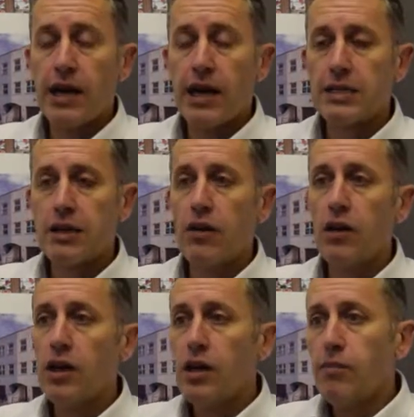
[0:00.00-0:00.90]
catalogue,
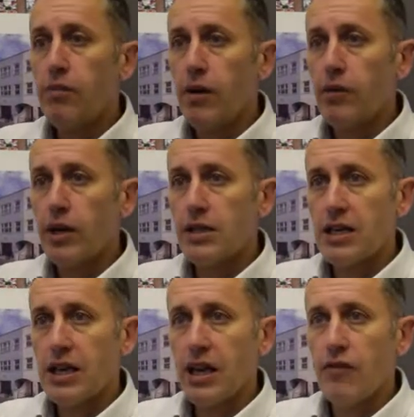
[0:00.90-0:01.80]
but we can
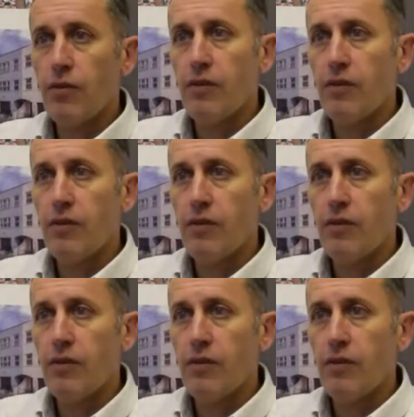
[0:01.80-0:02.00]
see here from their